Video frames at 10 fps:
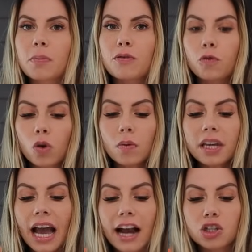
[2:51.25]
Before
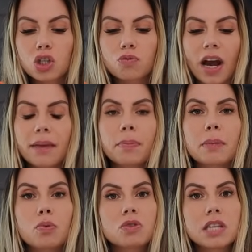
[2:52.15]
we actually write
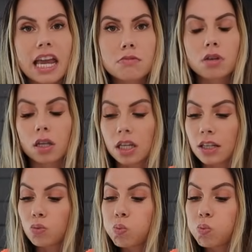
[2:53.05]
people's names on these,